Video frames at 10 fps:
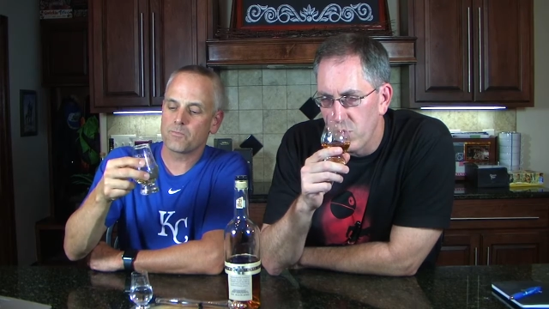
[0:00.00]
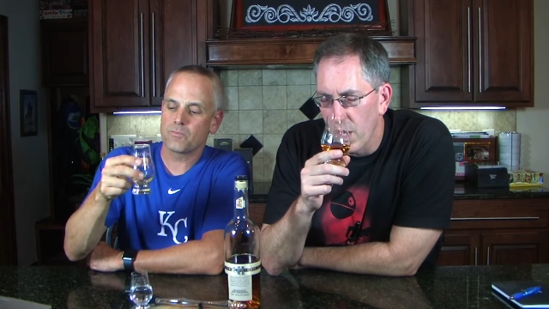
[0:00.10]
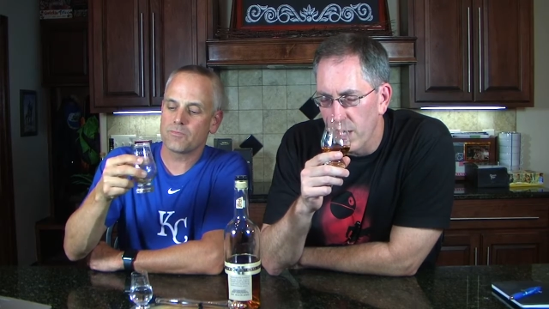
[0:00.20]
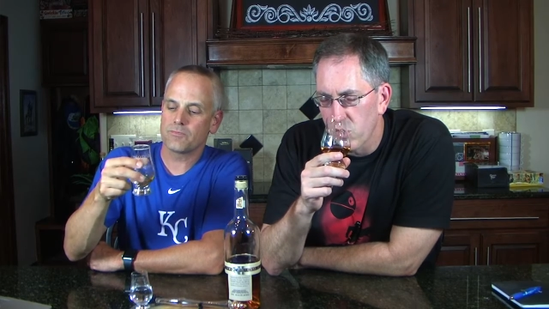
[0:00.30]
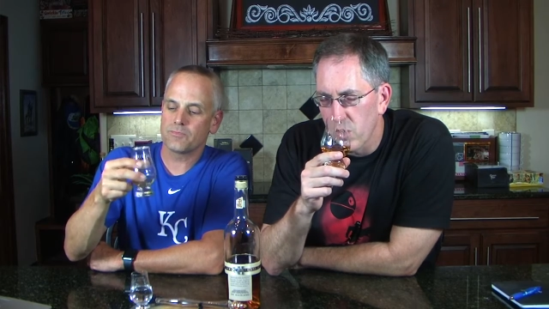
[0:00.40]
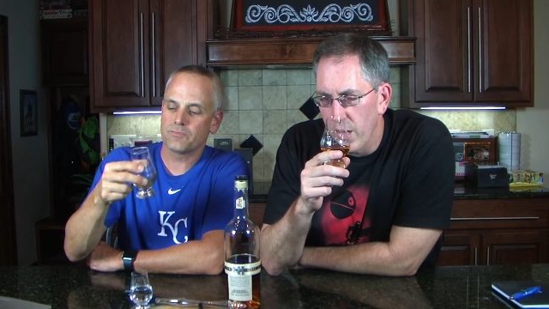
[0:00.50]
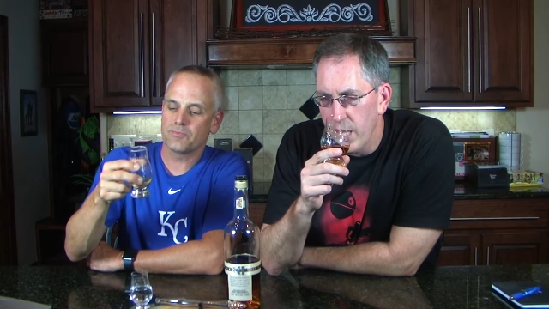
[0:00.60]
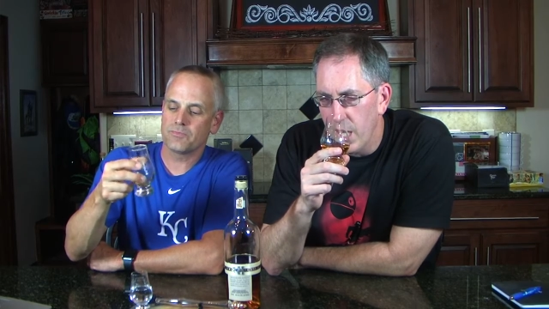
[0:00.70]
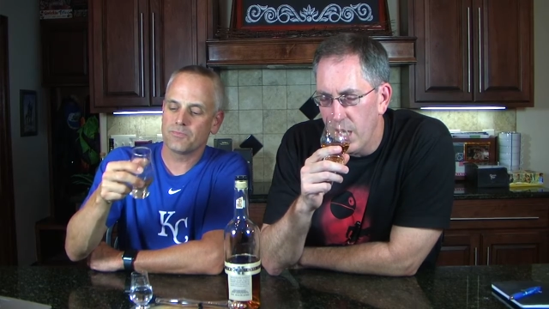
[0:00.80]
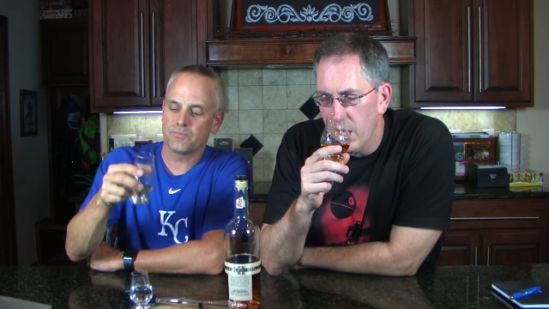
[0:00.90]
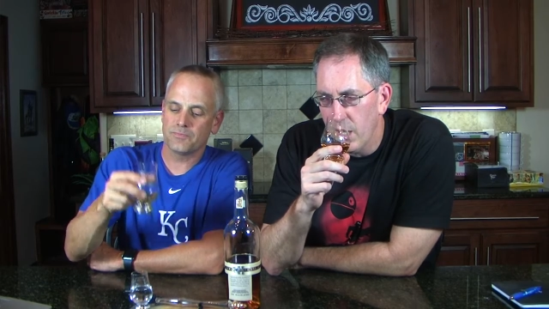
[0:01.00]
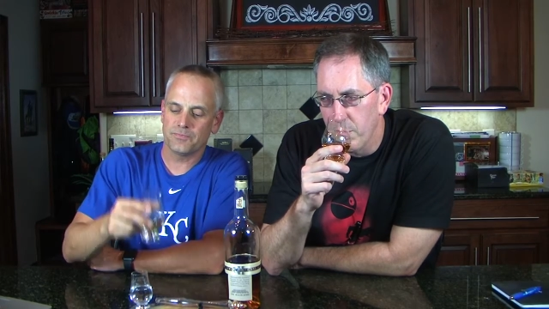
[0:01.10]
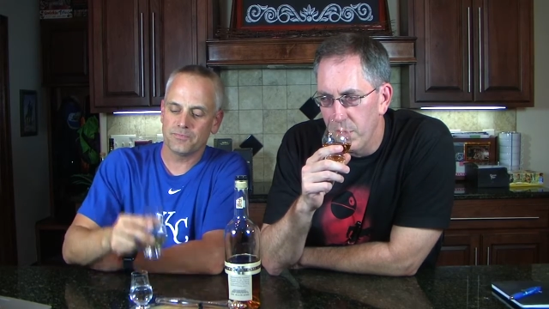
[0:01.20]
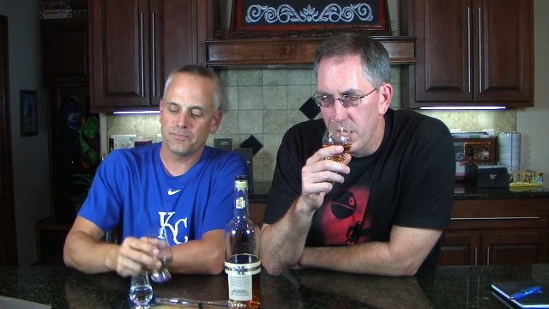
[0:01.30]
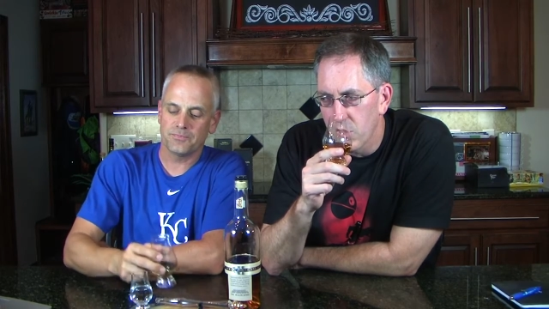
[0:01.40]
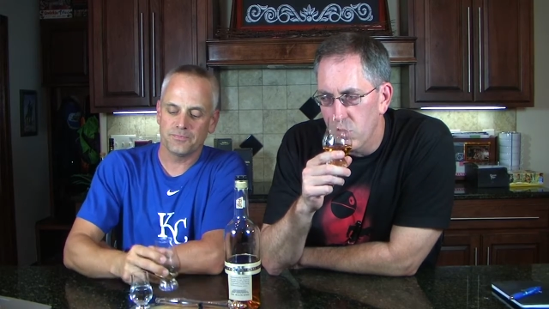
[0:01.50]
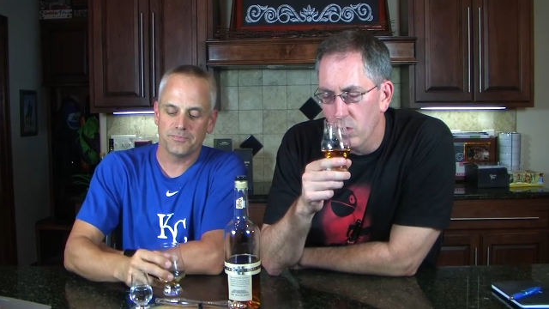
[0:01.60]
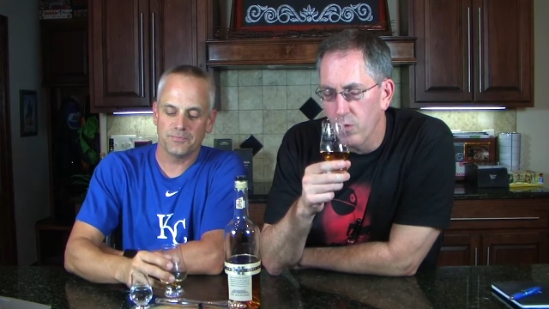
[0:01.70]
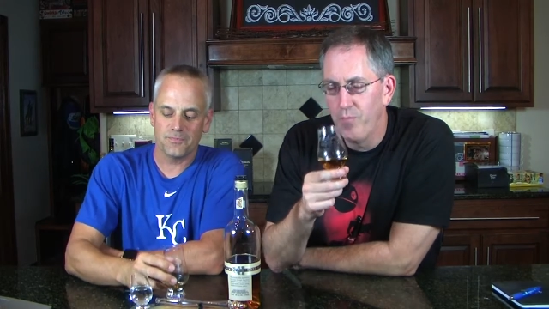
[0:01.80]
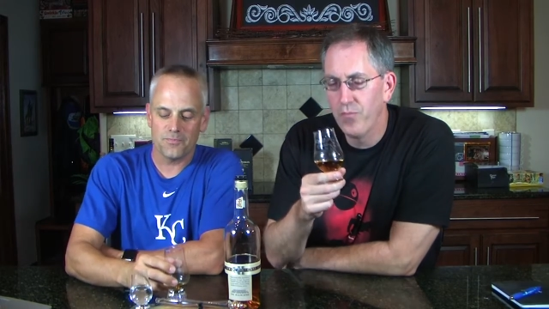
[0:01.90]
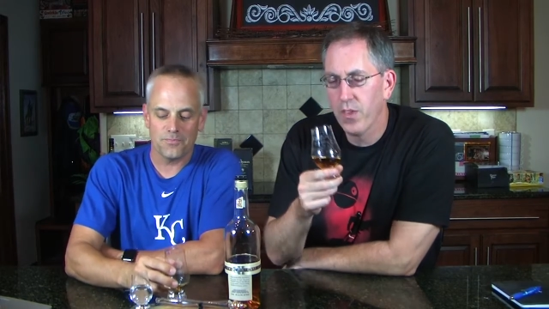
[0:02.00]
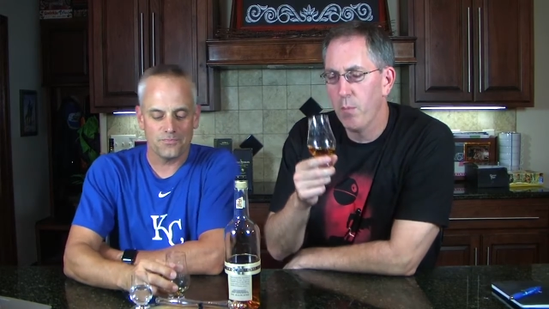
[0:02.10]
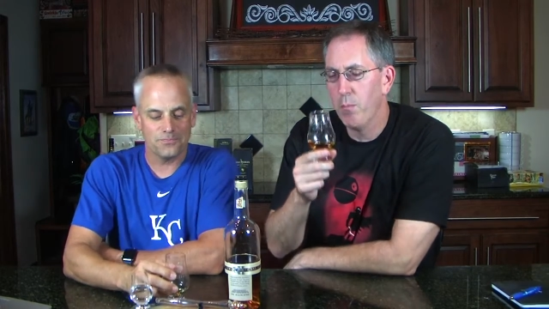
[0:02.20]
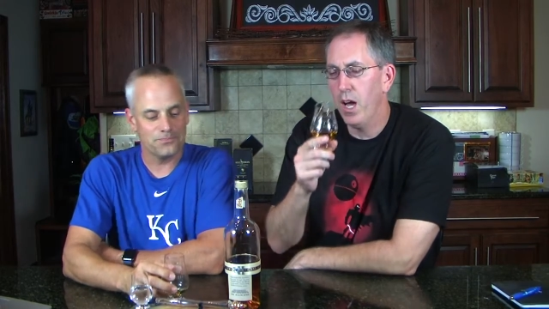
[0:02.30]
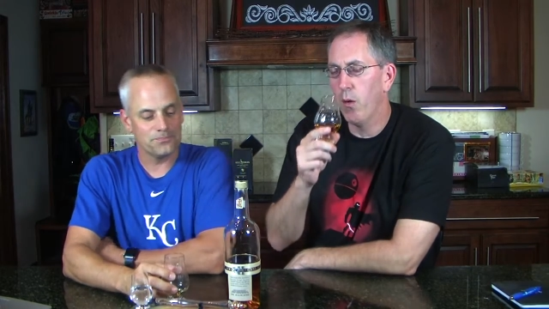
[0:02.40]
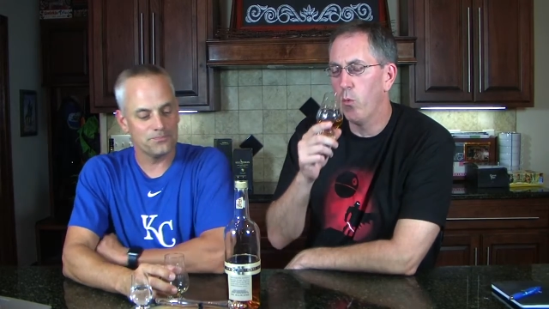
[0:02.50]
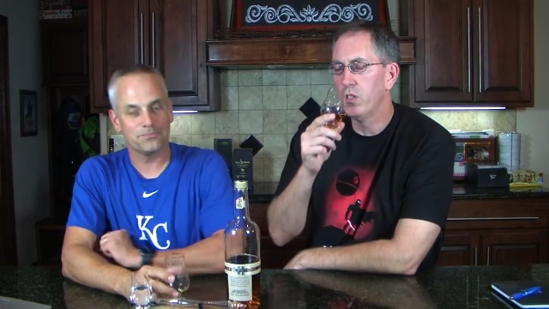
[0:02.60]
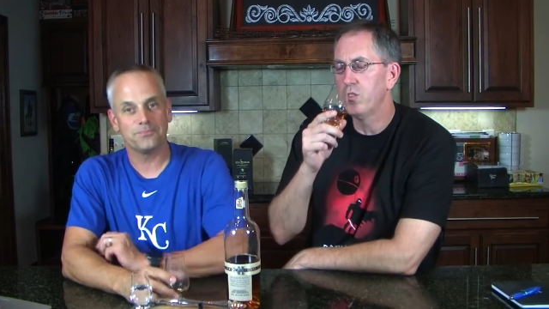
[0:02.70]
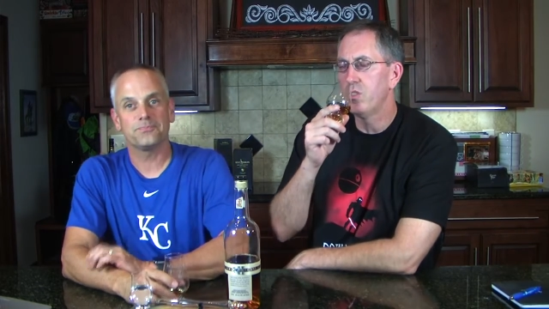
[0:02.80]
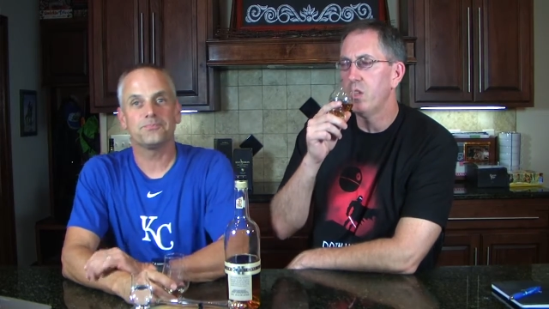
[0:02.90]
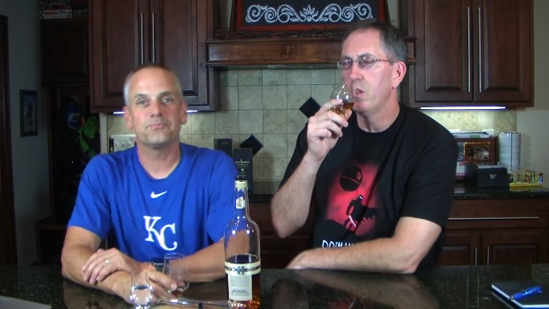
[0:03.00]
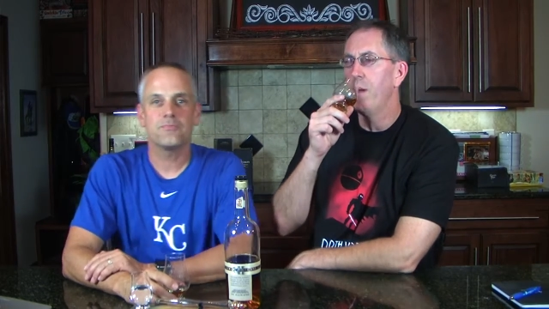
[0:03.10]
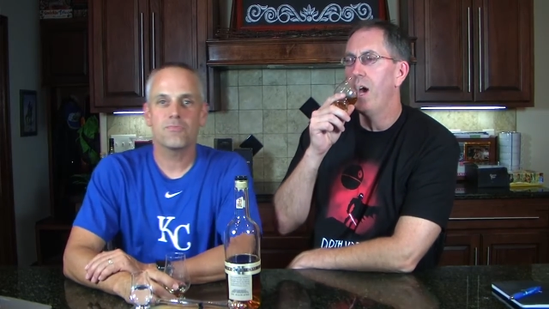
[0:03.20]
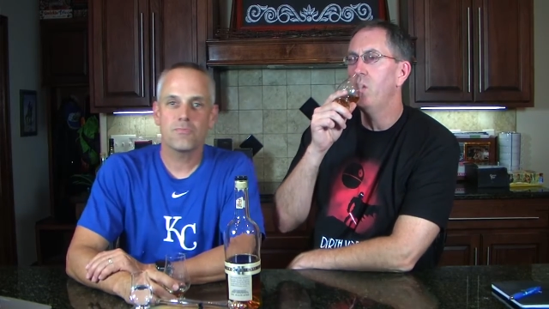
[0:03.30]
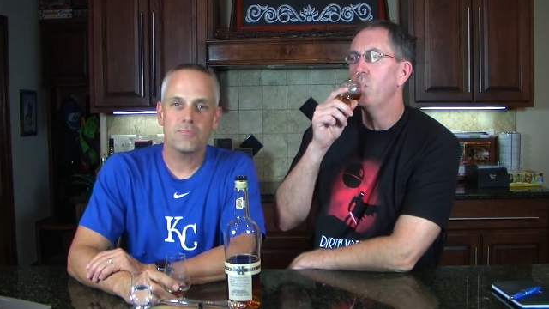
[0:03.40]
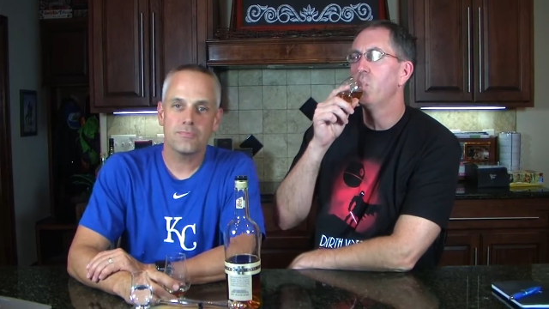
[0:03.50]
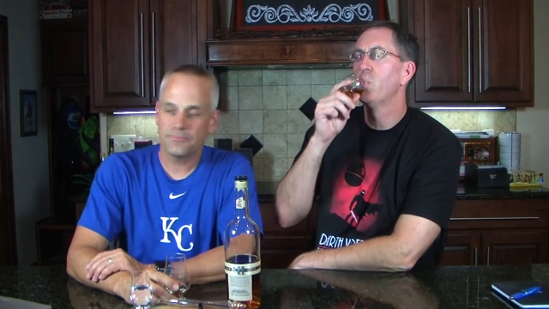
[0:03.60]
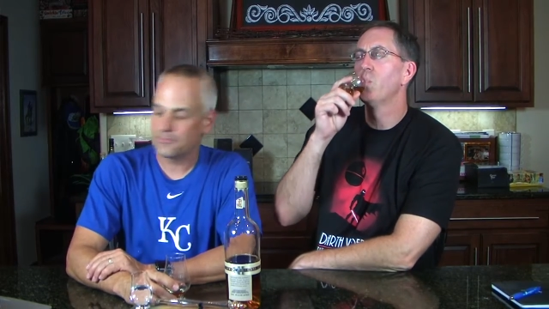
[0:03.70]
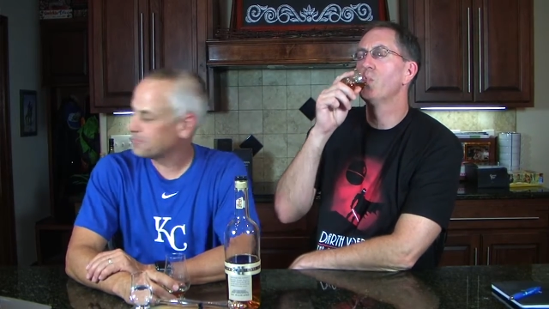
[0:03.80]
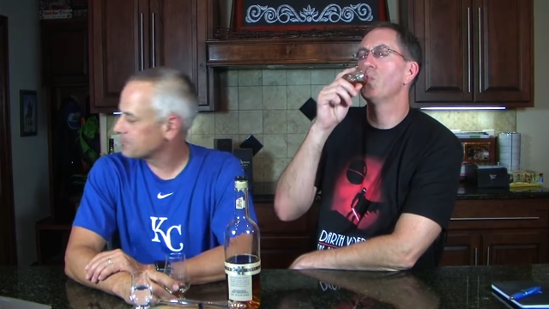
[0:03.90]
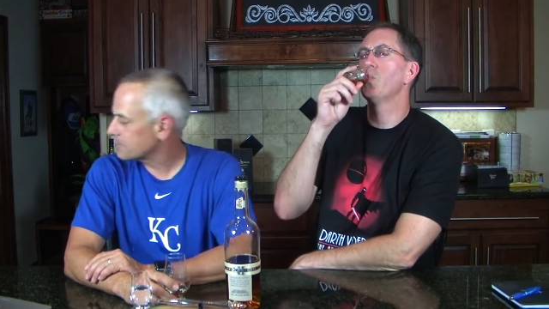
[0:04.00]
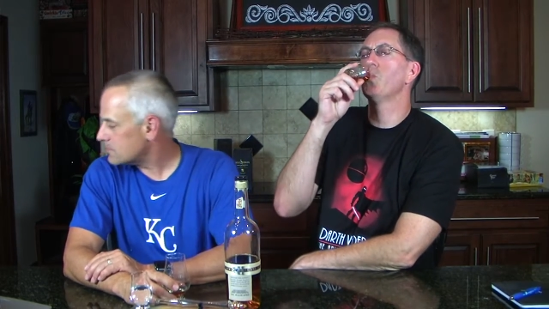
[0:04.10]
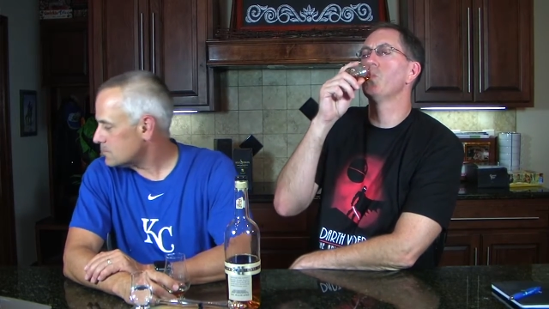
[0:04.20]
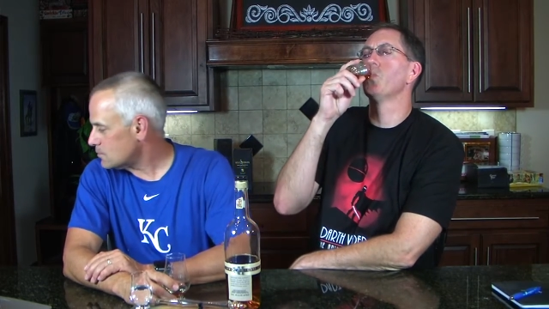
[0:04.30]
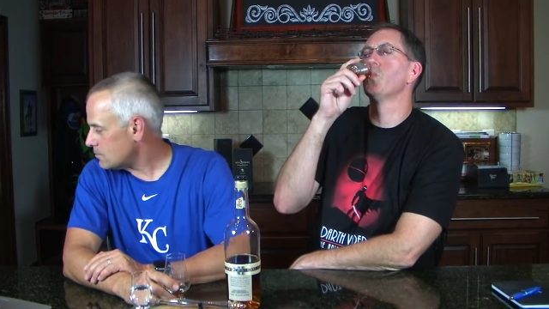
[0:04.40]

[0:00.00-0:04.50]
Speaker 1: a slight hint of medicinal, but once it's in the mouth, mmm.